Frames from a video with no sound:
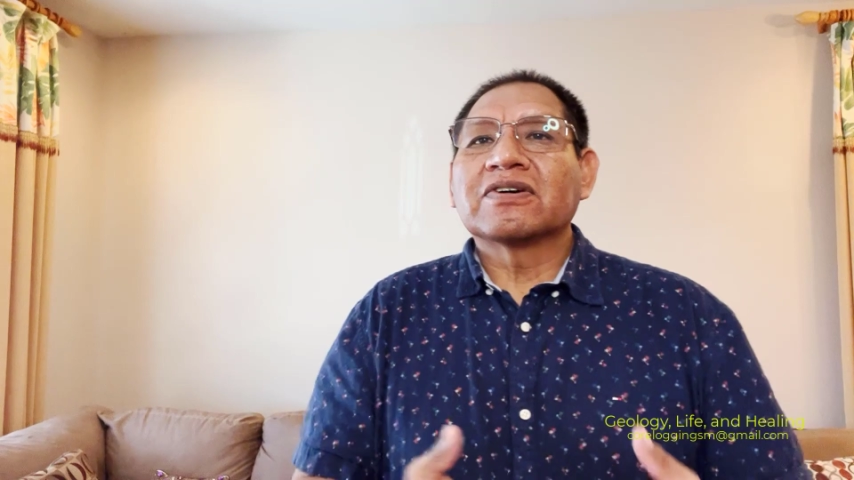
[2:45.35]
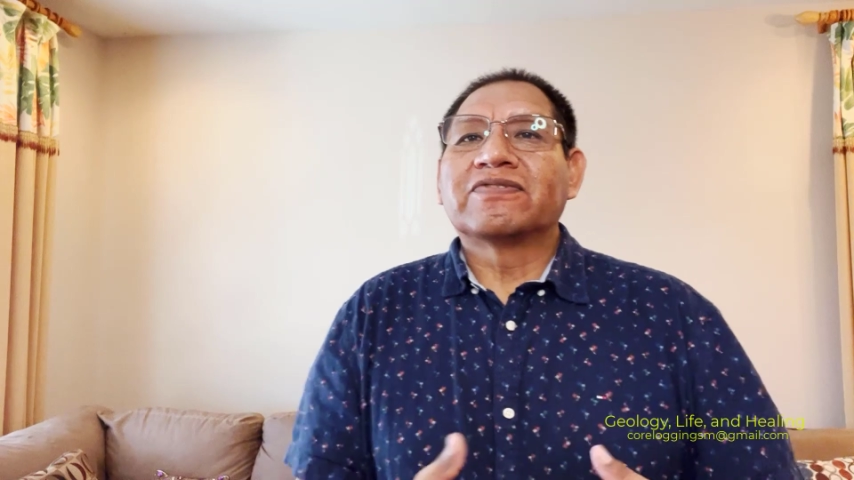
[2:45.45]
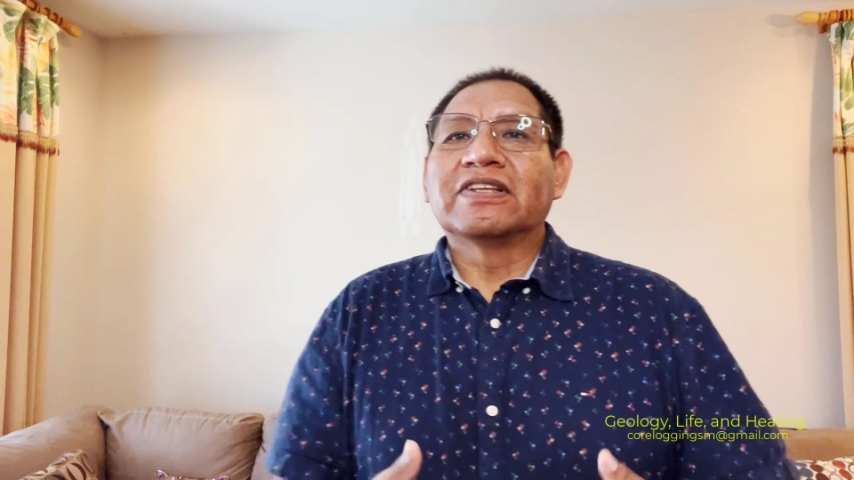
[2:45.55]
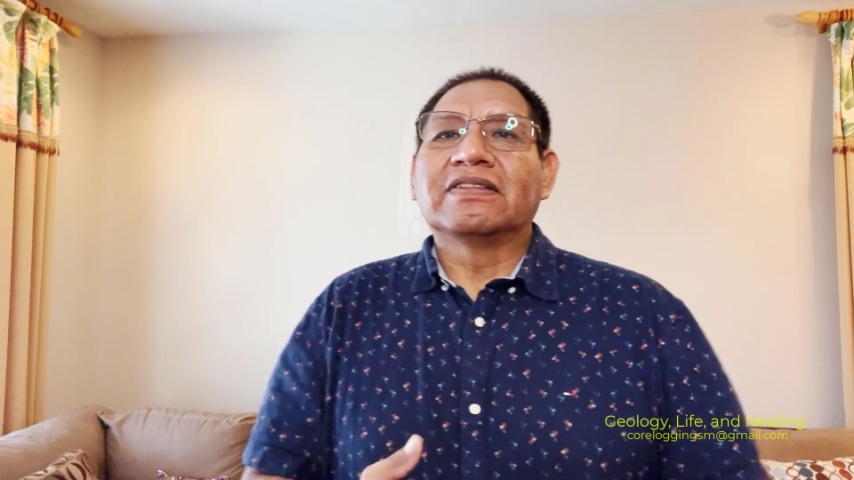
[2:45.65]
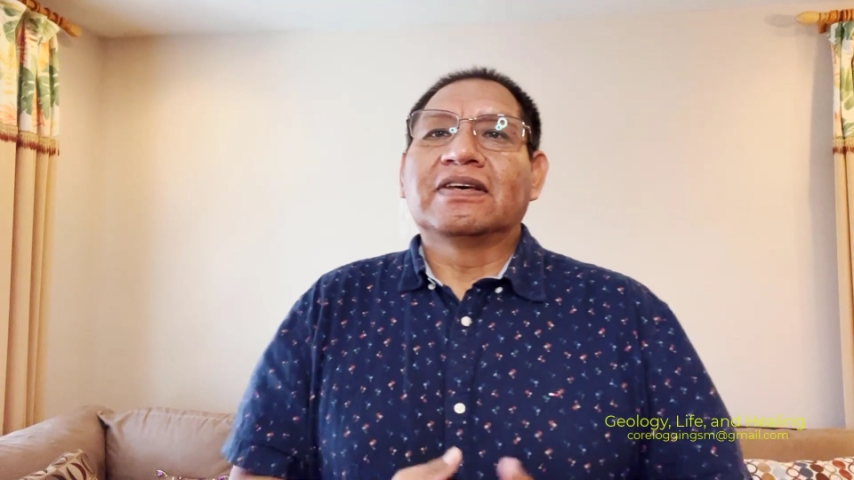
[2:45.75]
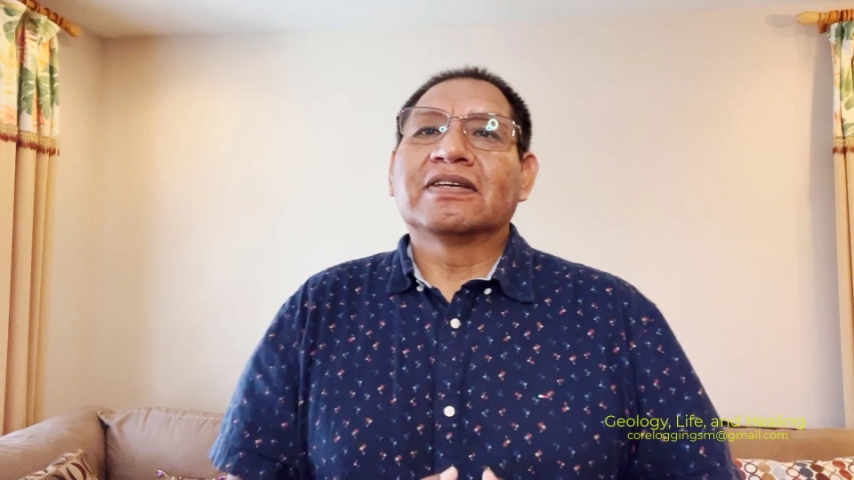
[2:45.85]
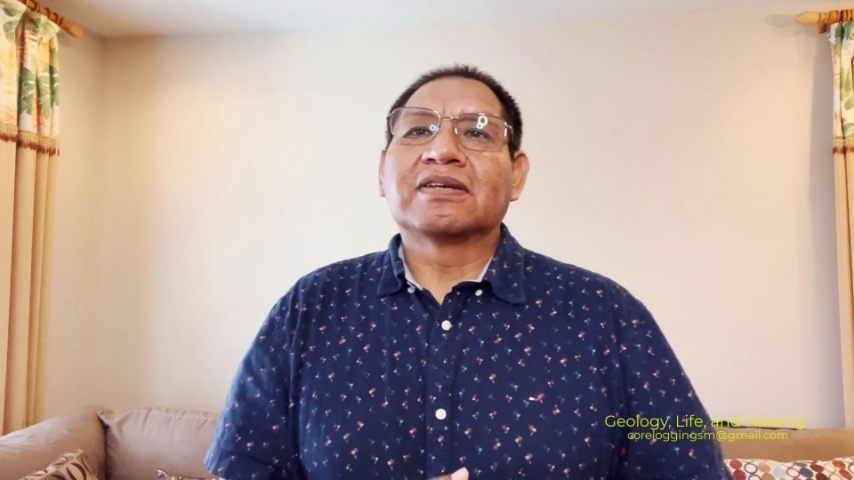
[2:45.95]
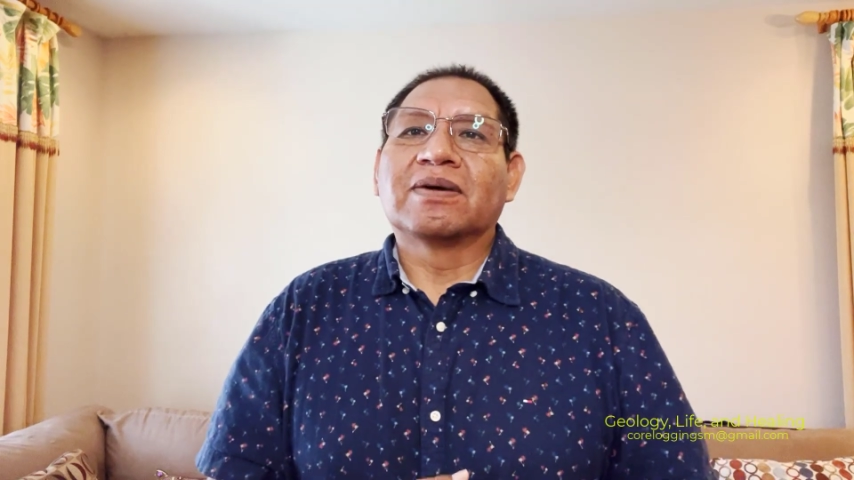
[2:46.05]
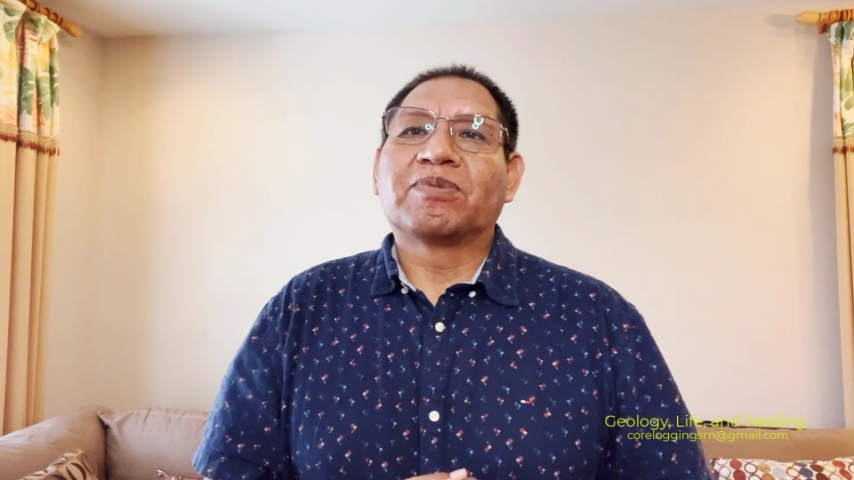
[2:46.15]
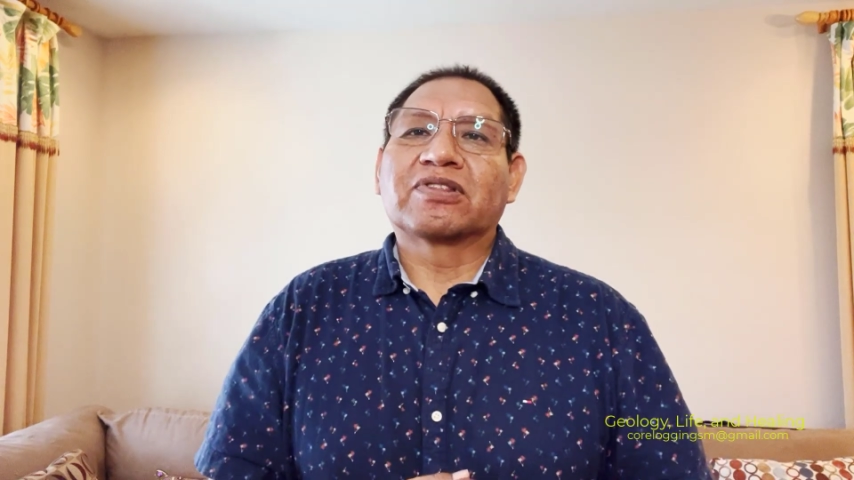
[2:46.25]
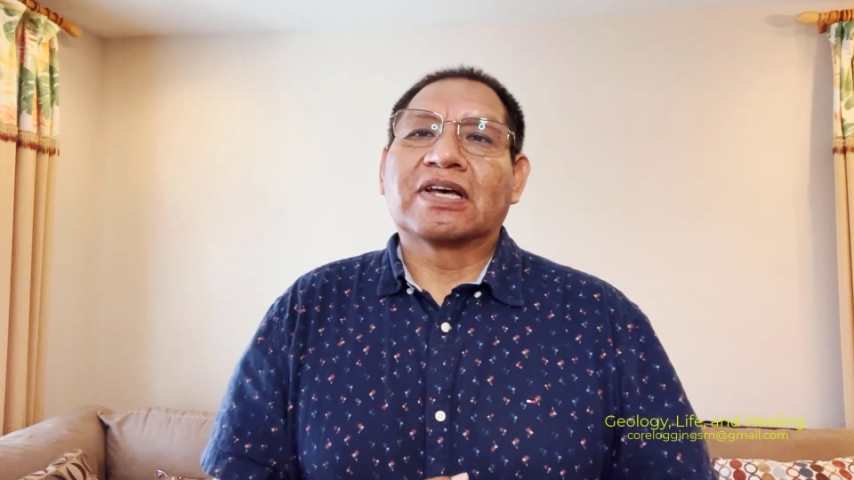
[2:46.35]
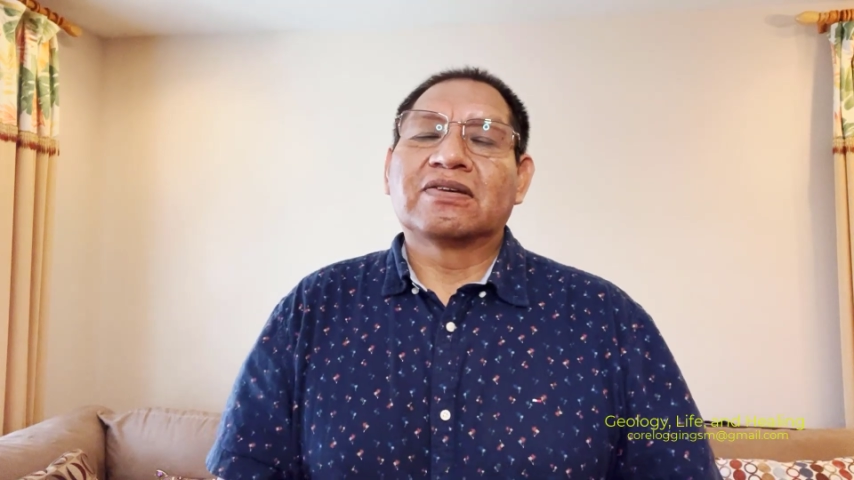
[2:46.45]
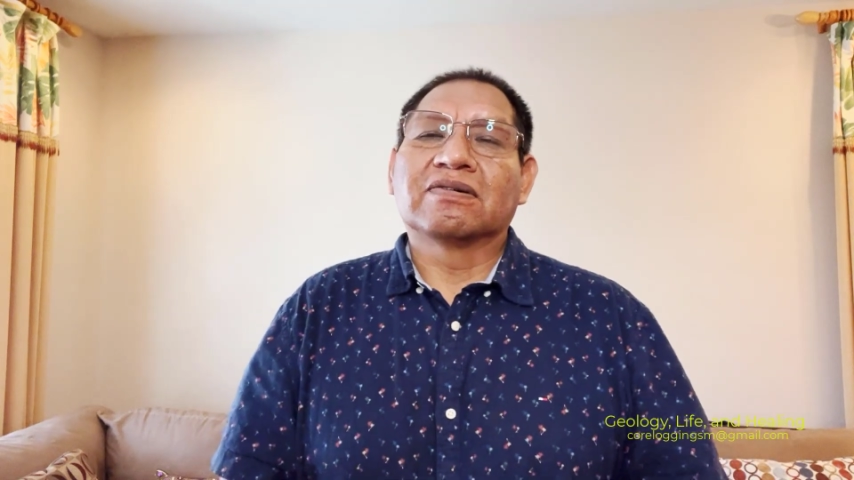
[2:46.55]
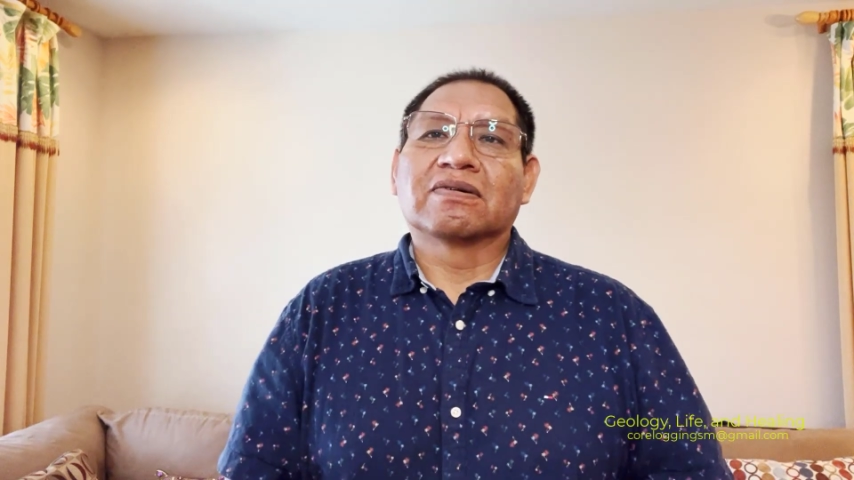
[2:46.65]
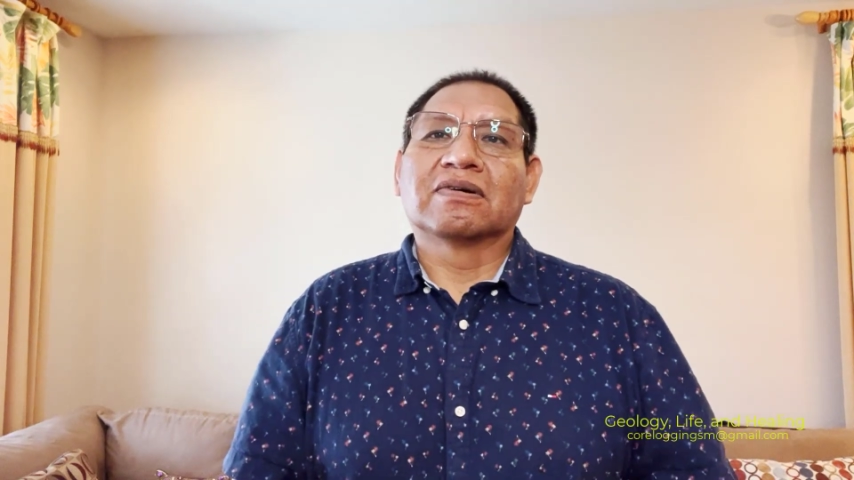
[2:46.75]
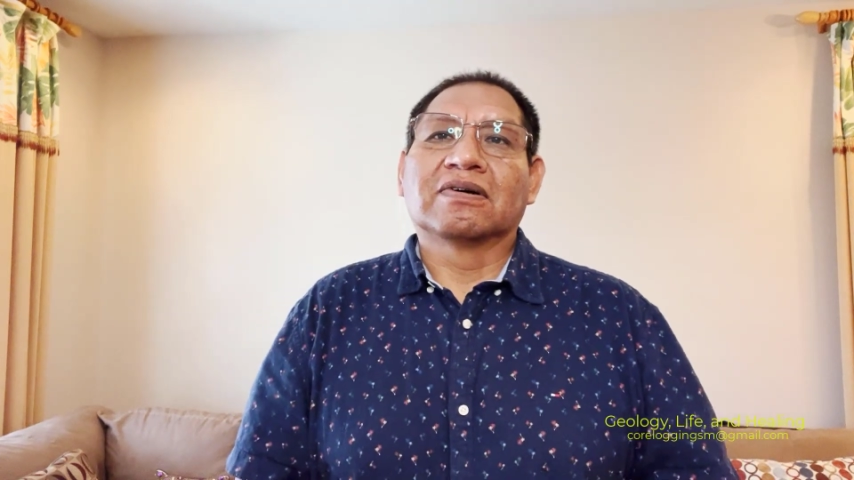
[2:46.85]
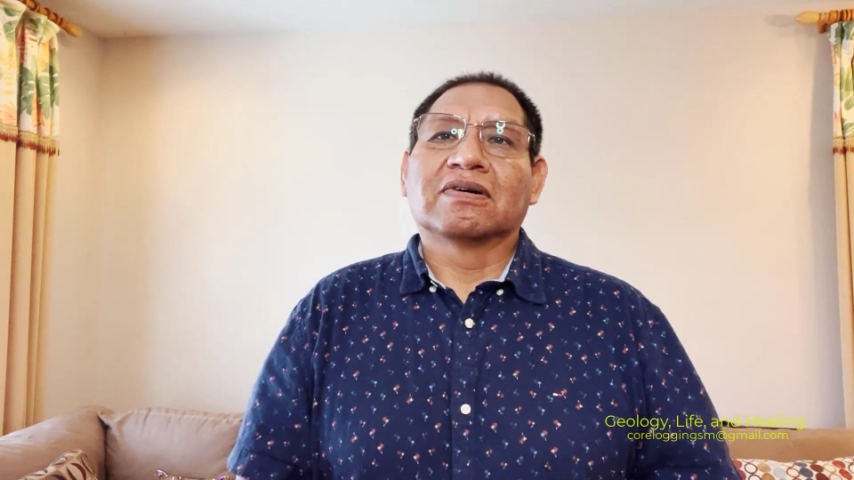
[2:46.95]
of this potassium